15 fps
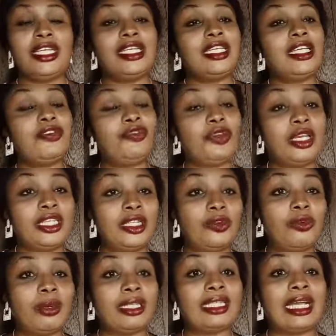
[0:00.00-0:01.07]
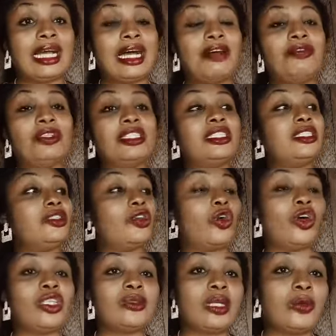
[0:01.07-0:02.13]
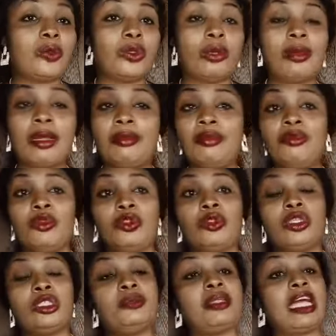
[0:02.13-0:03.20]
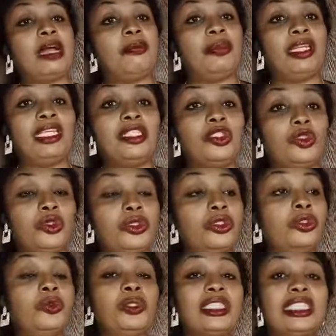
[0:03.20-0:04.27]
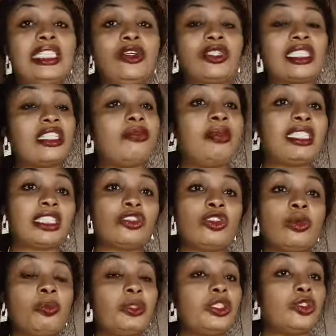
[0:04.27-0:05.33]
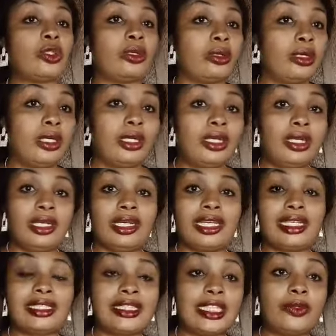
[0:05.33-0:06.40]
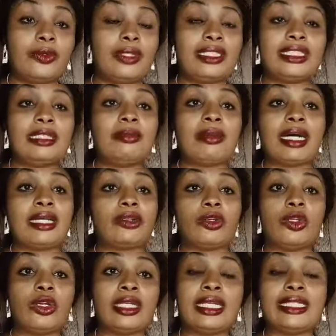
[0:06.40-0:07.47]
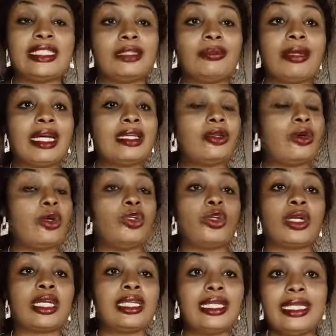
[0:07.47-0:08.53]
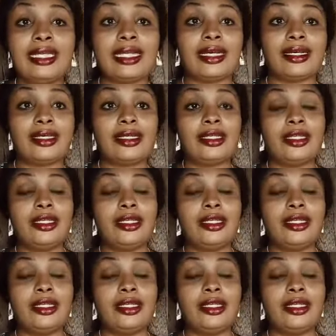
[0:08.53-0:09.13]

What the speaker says: If you are the woman that have it, your husband will not be appealing to you. You will see yourself messing up with your security man or your gate man or your cleaner.